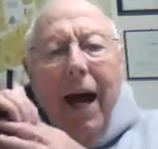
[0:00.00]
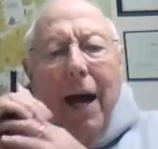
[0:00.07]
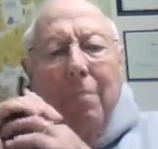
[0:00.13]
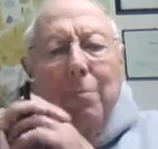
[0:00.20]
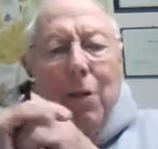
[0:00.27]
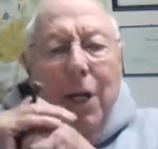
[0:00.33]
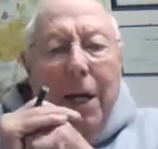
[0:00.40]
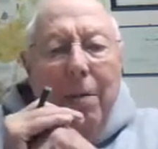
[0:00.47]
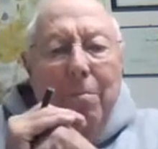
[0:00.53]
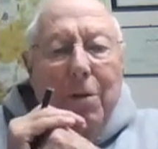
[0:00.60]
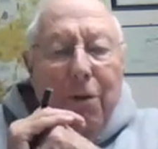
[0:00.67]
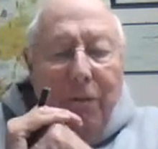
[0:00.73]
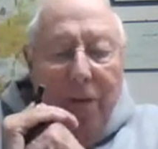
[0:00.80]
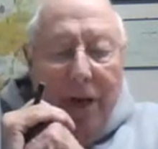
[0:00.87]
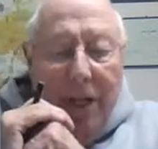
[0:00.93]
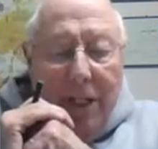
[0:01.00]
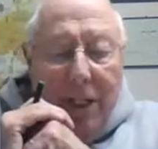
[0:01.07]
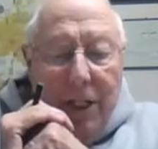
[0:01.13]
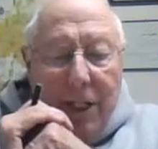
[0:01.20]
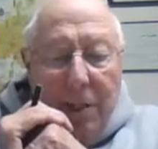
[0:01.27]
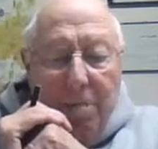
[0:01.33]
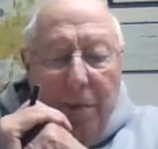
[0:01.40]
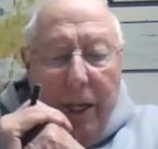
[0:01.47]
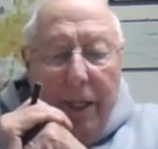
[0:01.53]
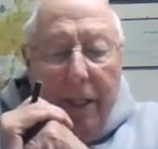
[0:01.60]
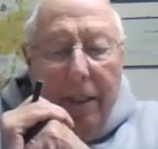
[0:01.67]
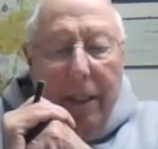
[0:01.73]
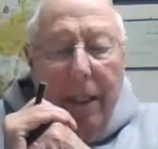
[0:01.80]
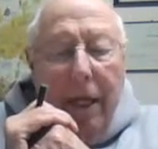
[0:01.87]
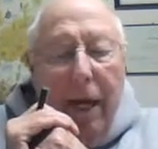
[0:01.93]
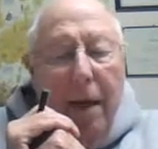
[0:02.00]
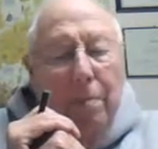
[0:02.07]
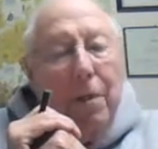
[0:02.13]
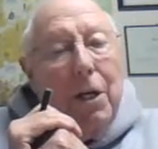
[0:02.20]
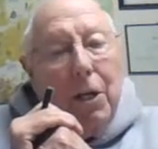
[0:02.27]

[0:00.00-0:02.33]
I'm James Francis Smith. I'm